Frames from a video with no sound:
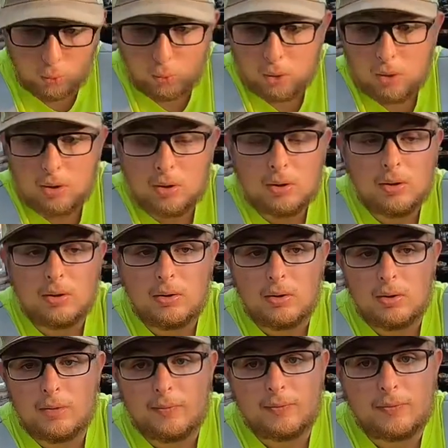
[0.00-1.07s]
or
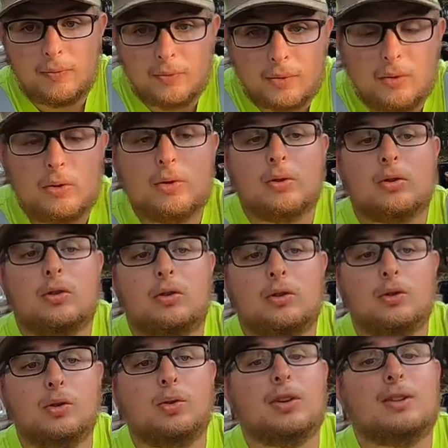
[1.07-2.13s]

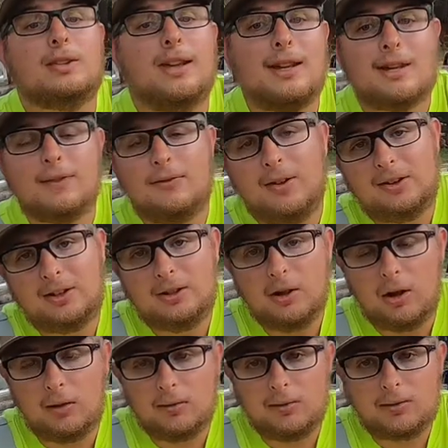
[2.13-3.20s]
you can take $50
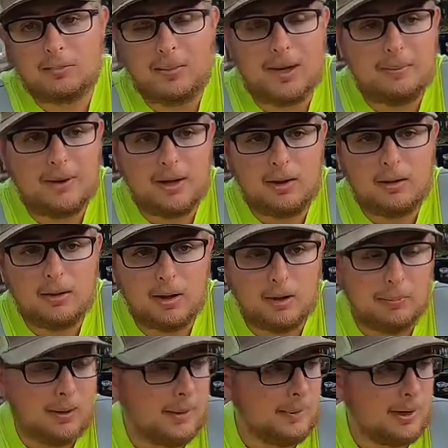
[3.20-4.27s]
PayPal. I'll
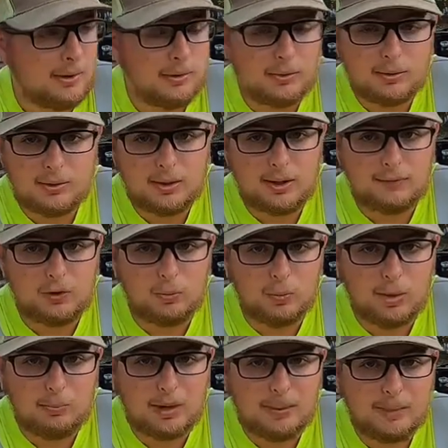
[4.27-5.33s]
PayPal if you
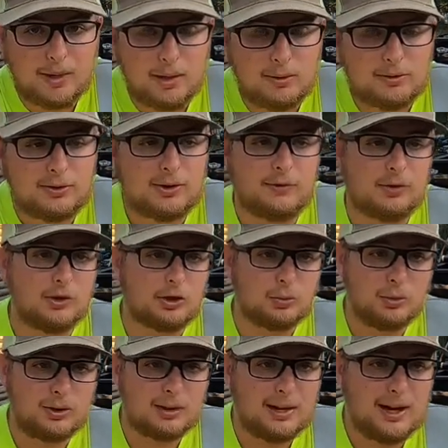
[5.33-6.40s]
want PayPal. If you just
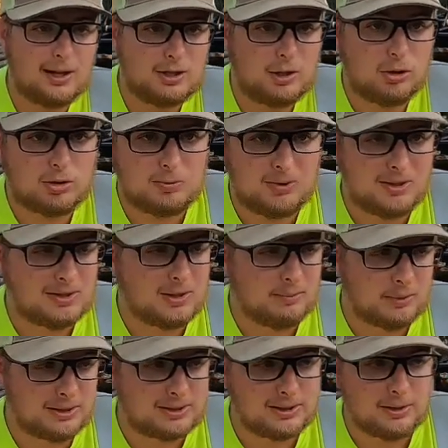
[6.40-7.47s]
want cash, go spend it
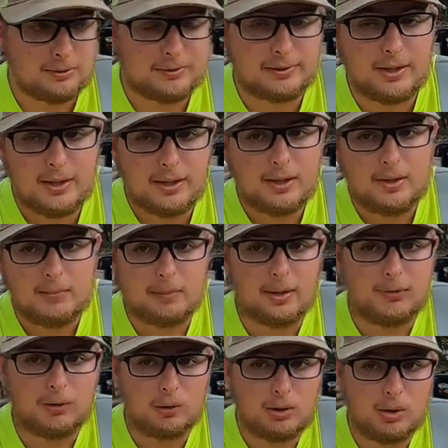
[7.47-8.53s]
someplace else. But
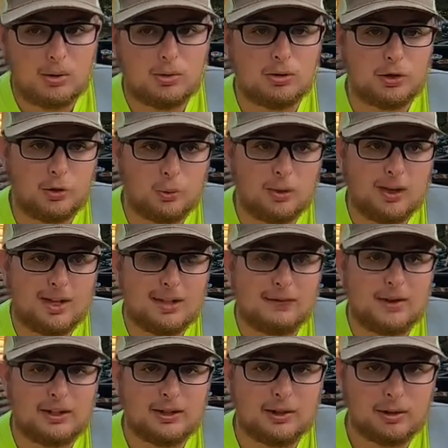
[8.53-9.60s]
if you are local and you want to get
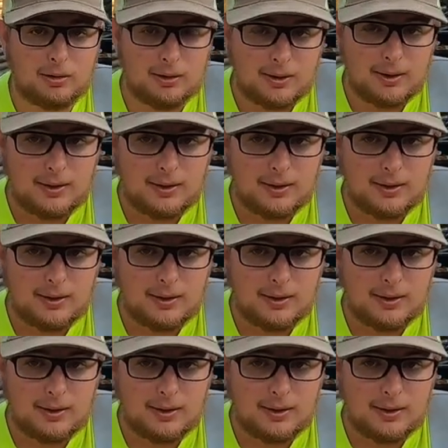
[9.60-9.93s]
the $50